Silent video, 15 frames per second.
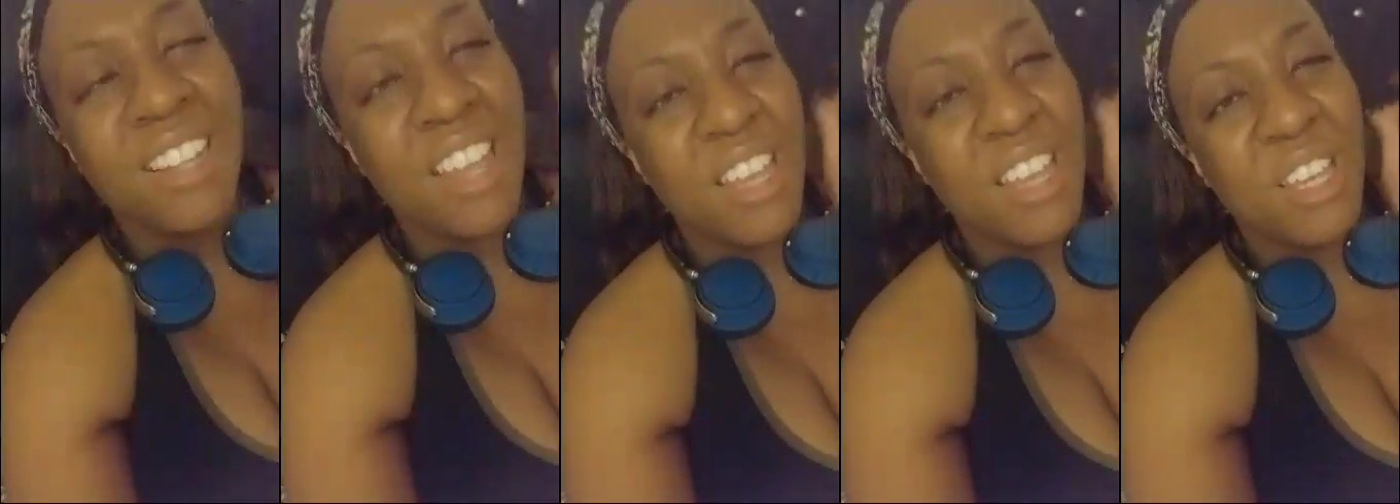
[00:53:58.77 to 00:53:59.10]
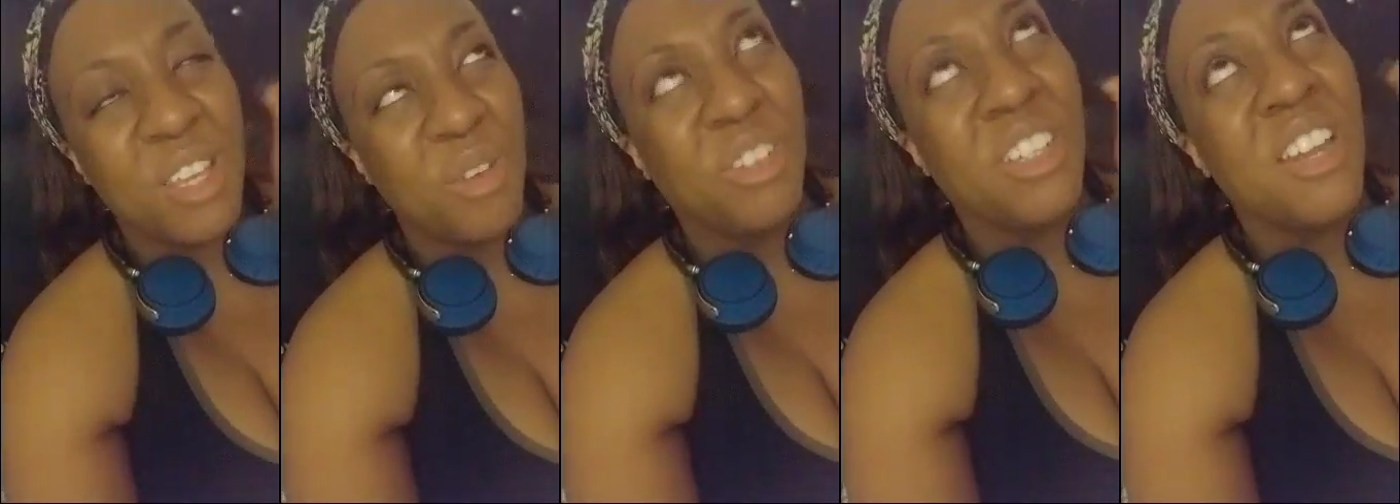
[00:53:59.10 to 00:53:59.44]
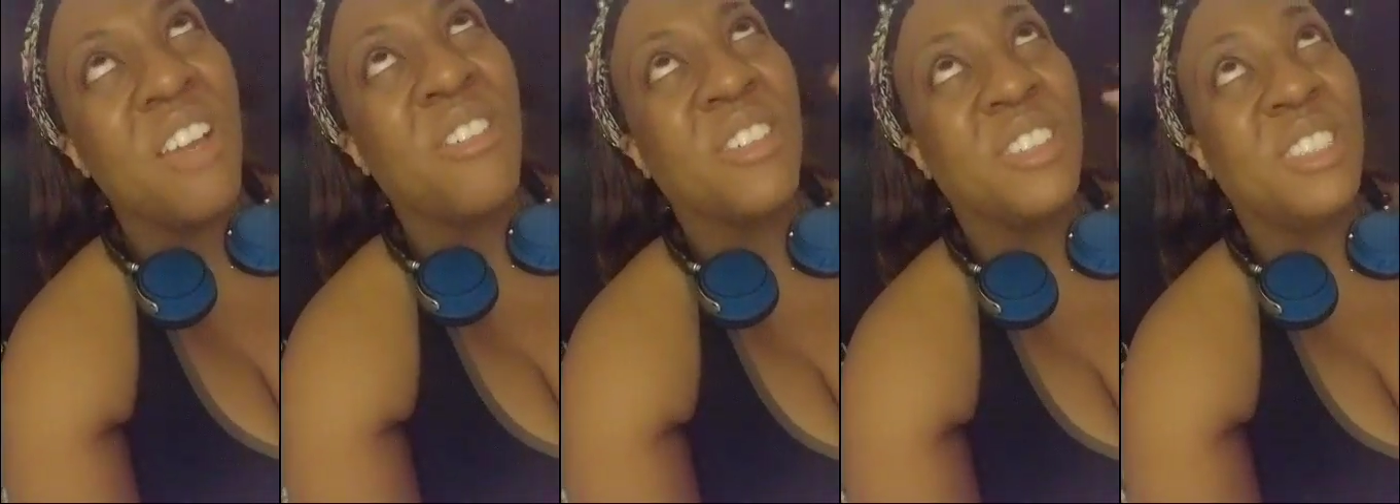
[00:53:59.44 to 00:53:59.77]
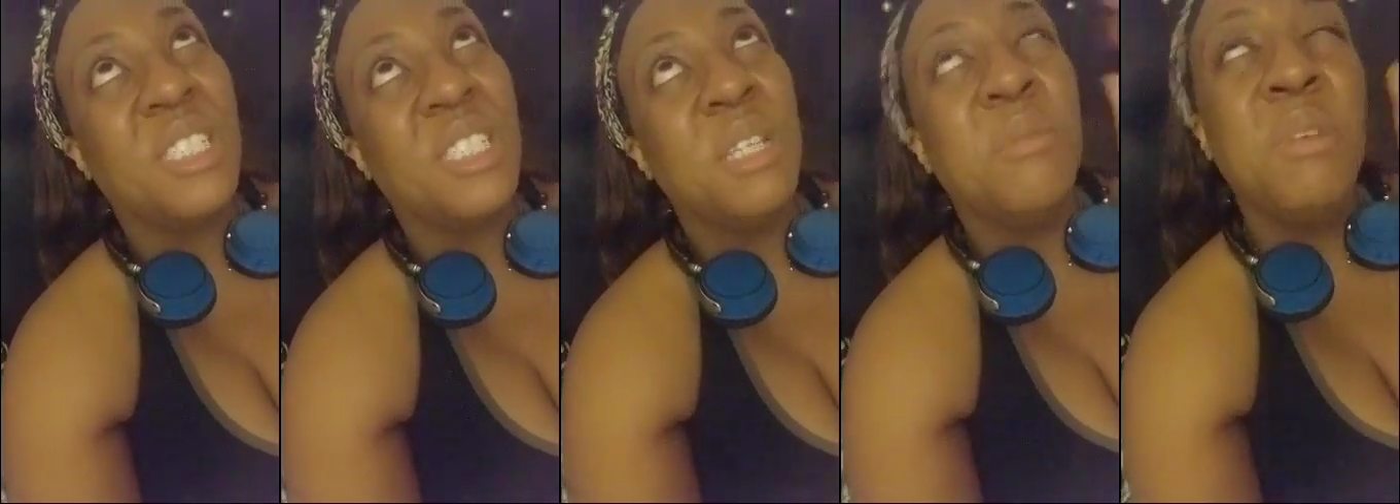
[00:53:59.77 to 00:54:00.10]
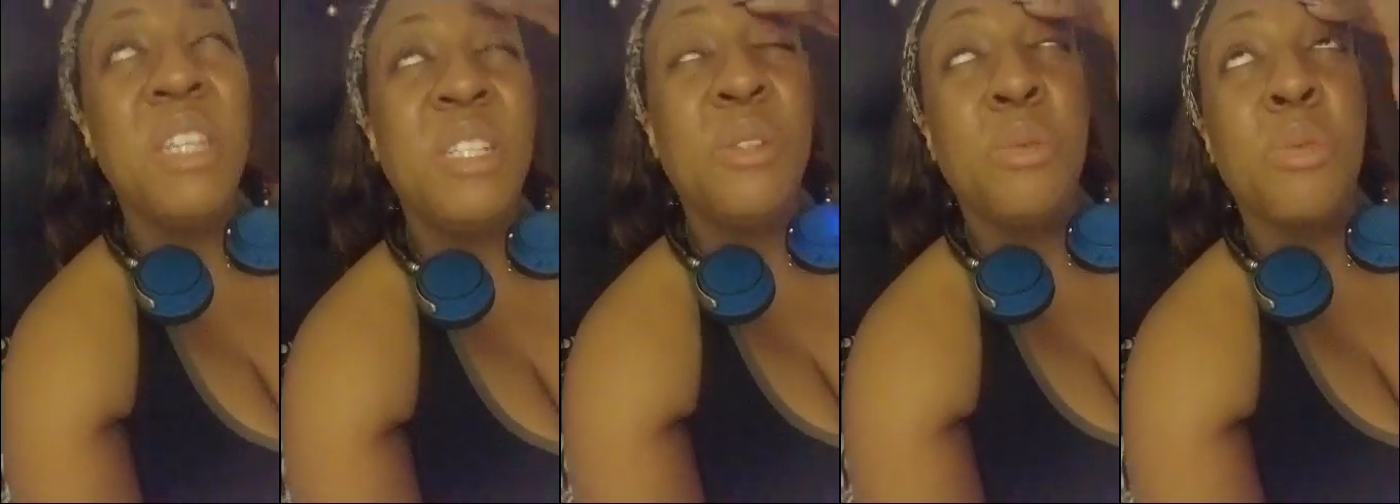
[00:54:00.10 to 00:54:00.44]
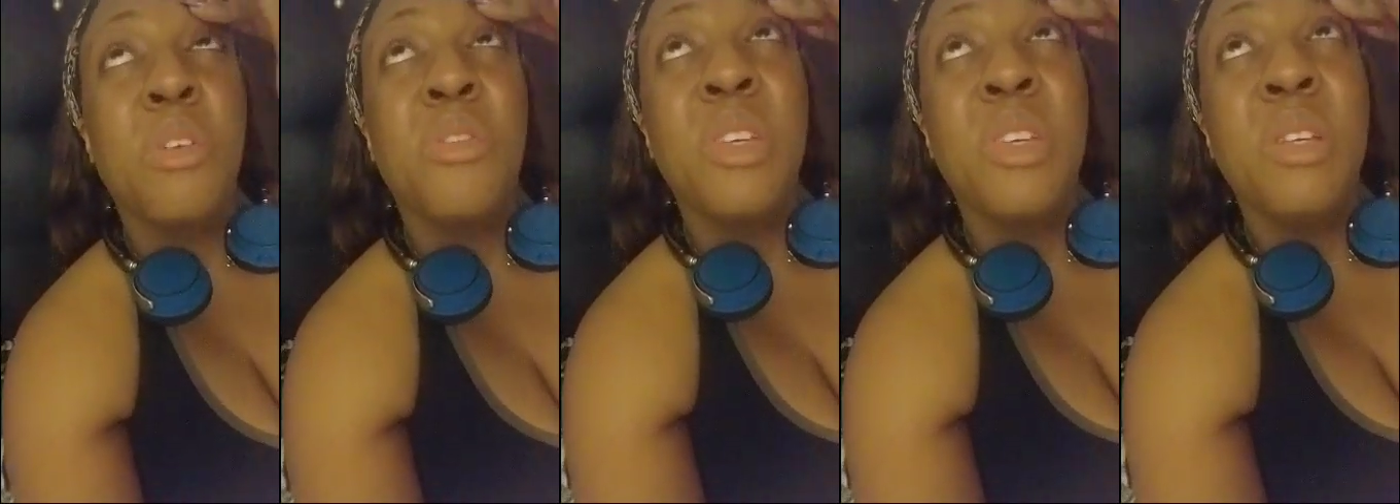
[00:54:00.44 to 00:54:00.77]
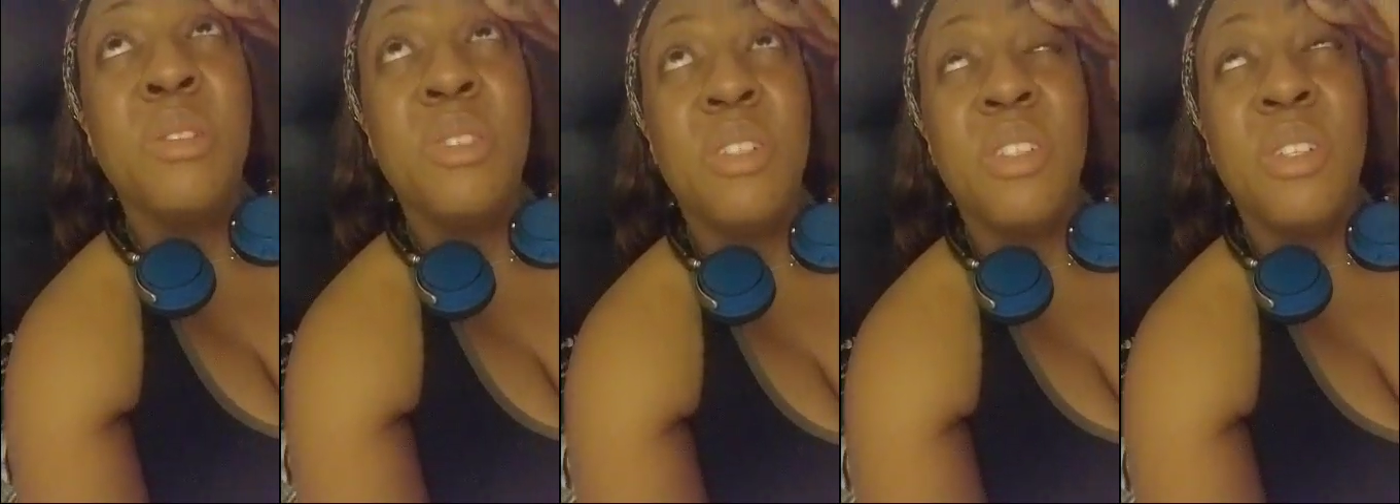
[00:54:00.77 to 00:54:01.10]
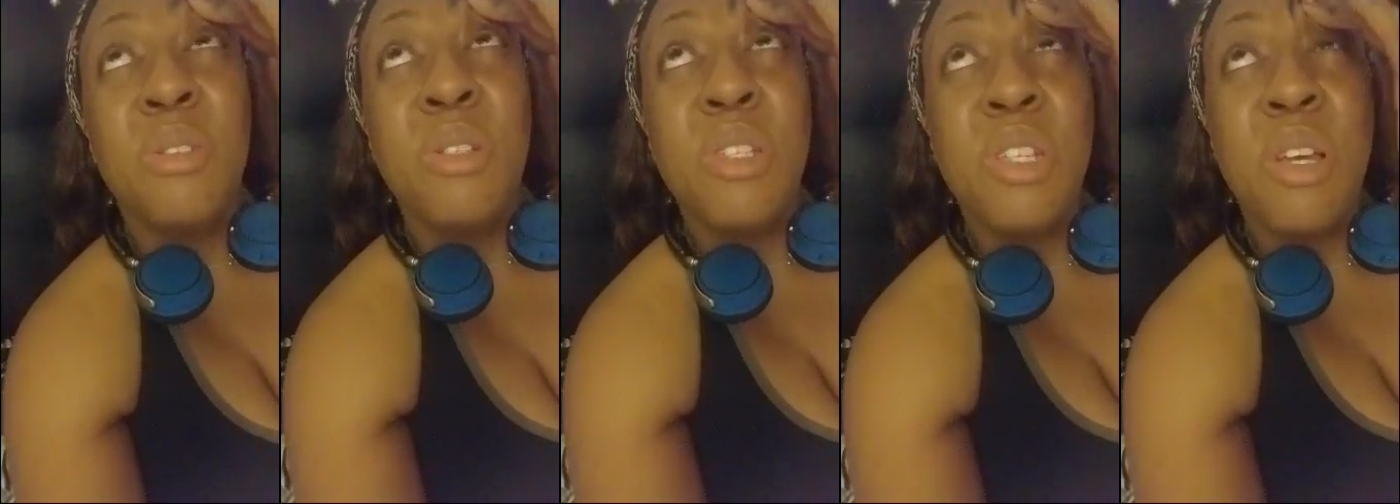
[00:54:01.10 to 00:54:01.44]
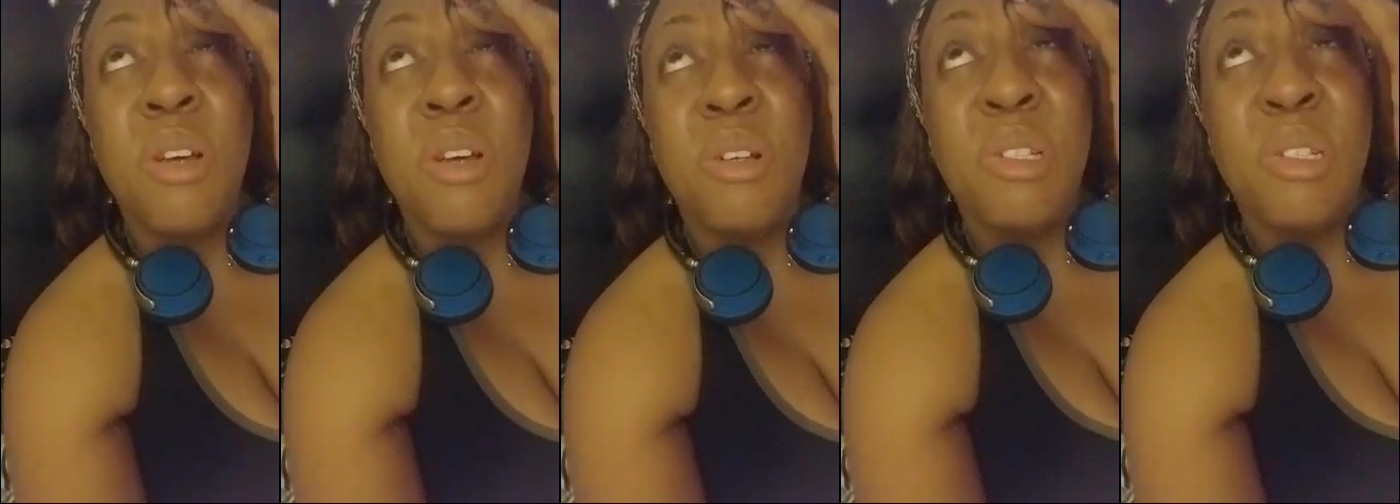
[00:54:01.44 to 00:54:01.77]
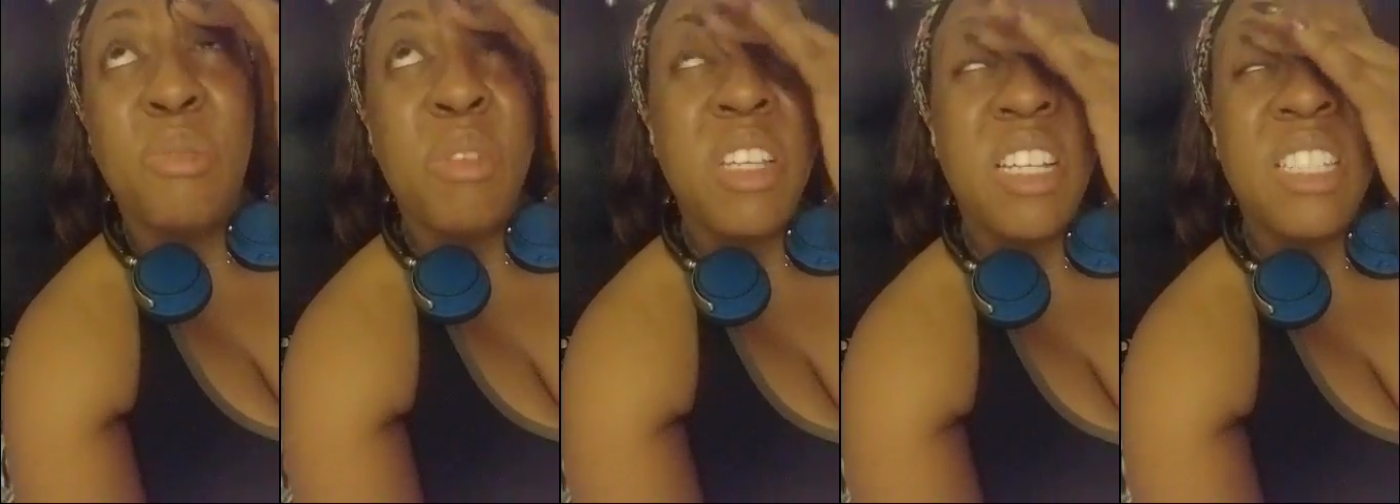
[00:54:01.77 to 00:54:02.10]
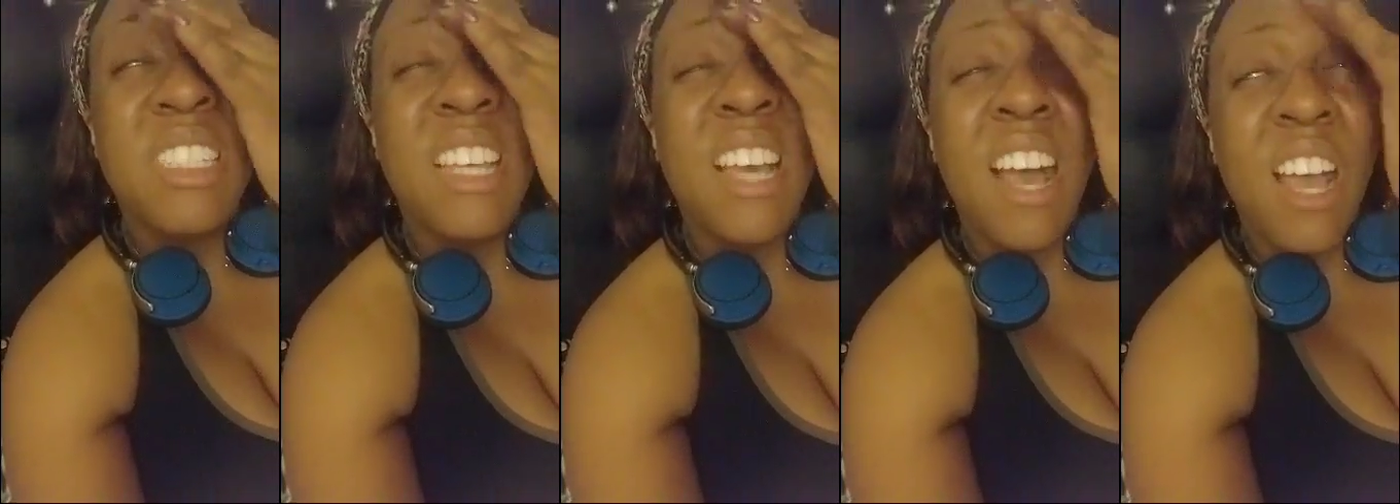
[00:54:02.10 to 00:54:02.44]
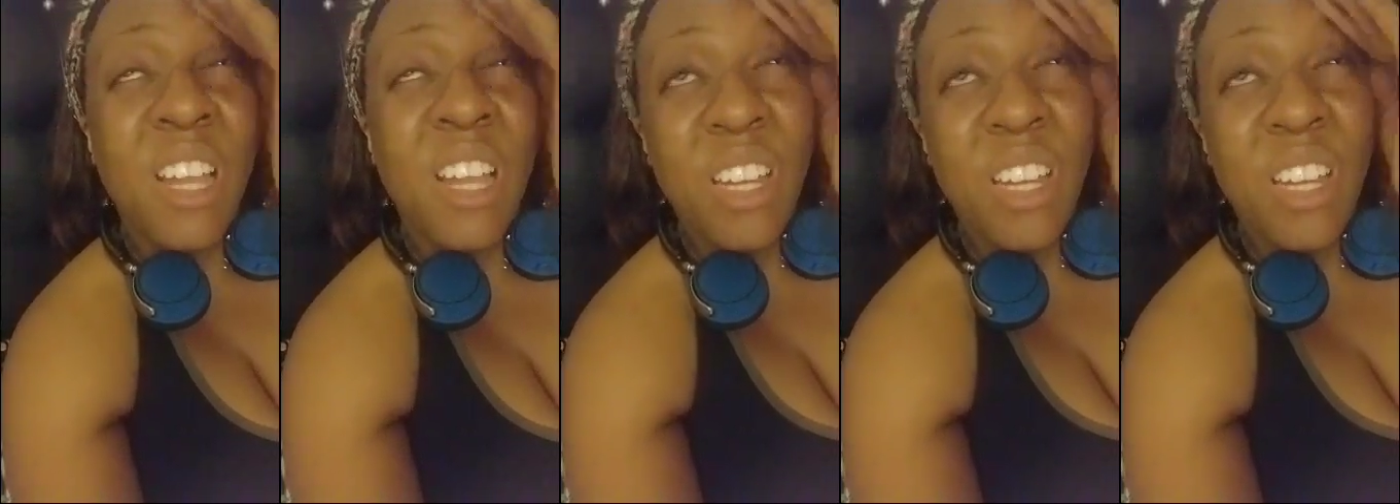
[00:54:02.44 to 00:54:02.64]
Like, you will never see me do reviews on those shows because